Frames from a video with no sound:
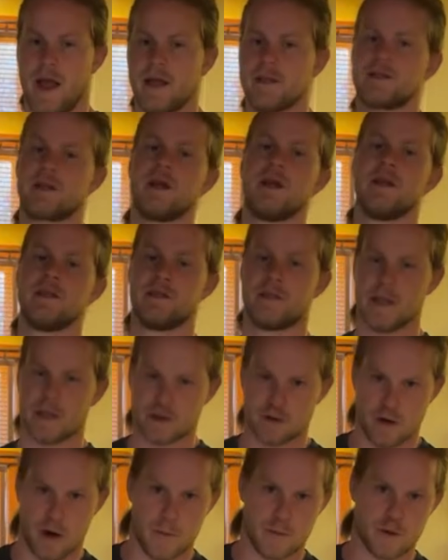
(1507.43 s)
It's going to
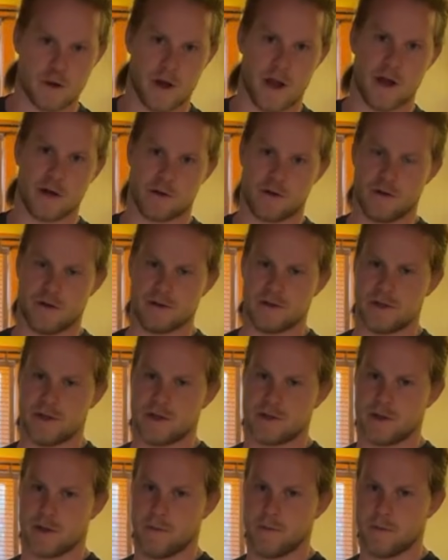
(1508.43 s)
disrupt your endocrine
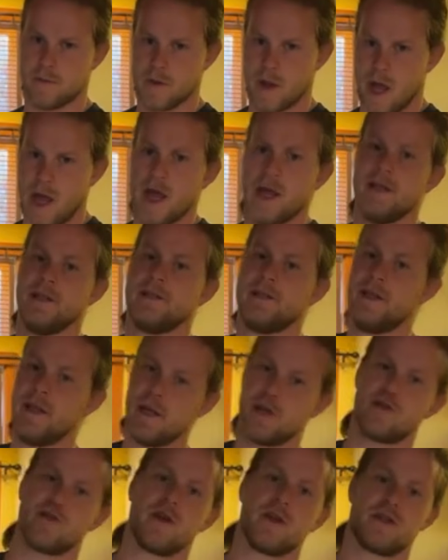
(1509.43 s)
system,
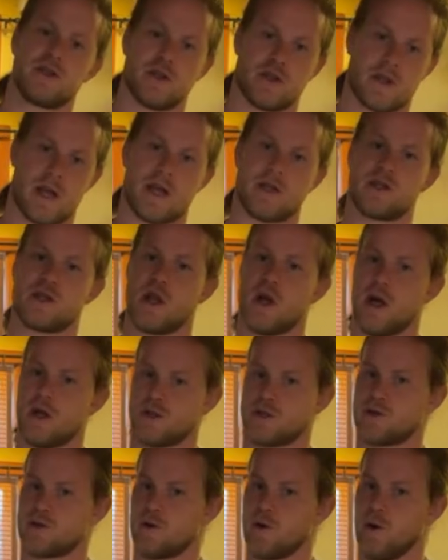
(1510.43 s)
decrease your
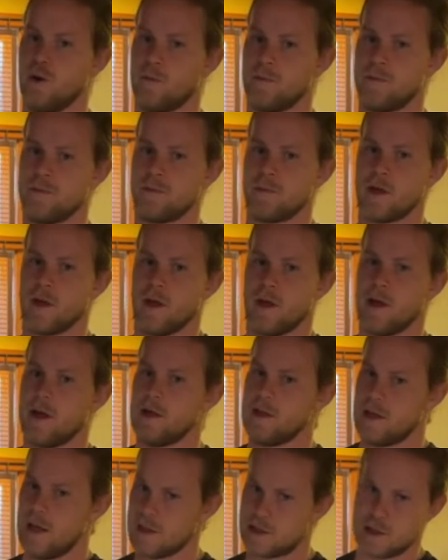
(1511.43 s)
testosterone.
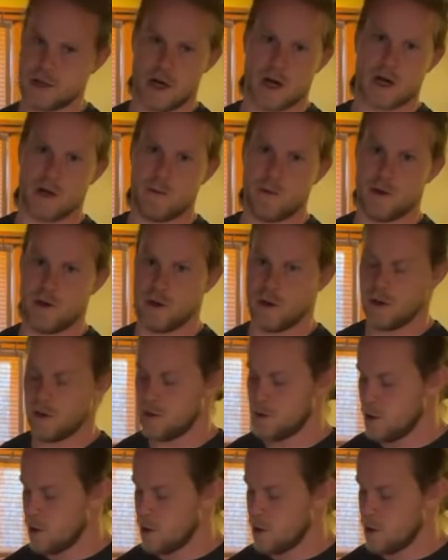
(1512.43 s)
That's not going to be good.